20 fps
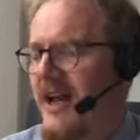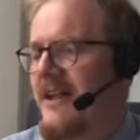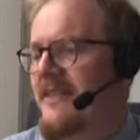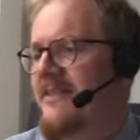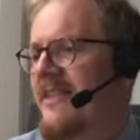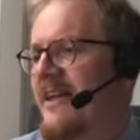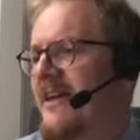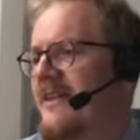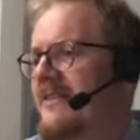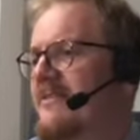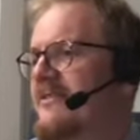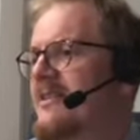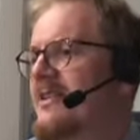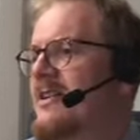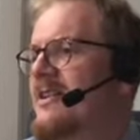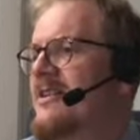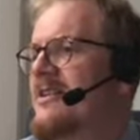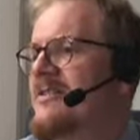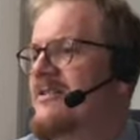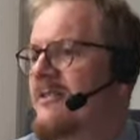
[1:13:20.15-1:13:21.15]
and then
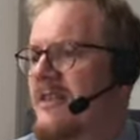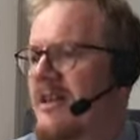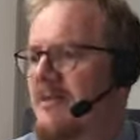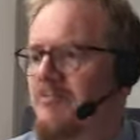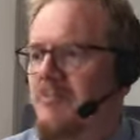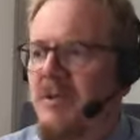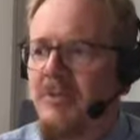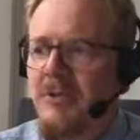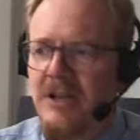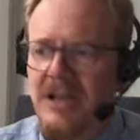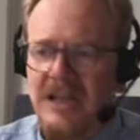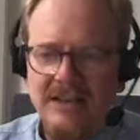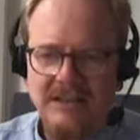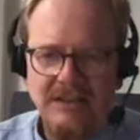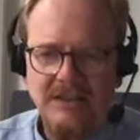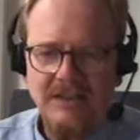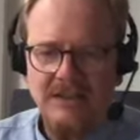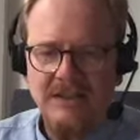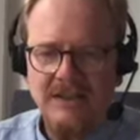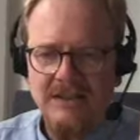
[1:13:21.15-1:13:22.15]
so that people
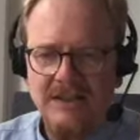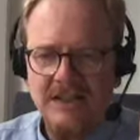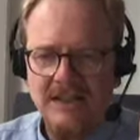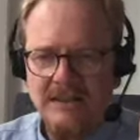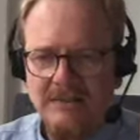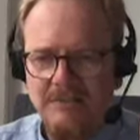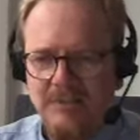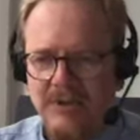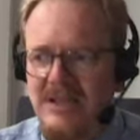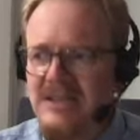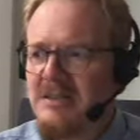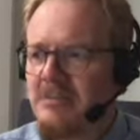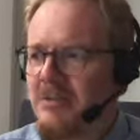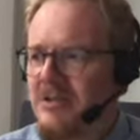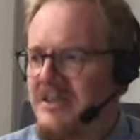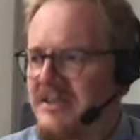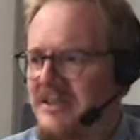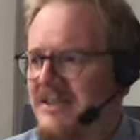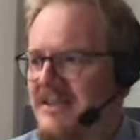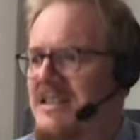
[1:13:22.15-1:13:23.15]
can in
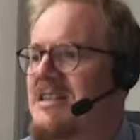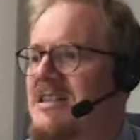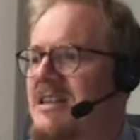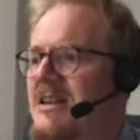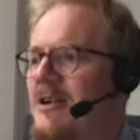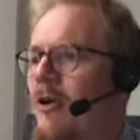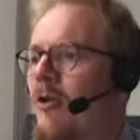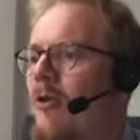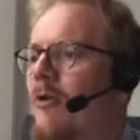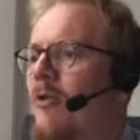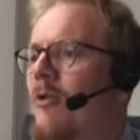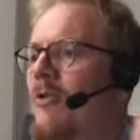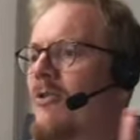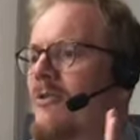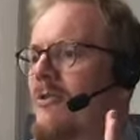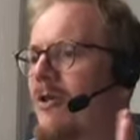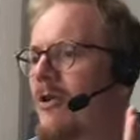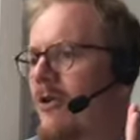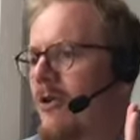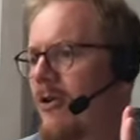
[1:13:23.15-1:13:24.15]
principle see
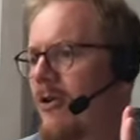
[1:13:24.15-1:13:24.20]
all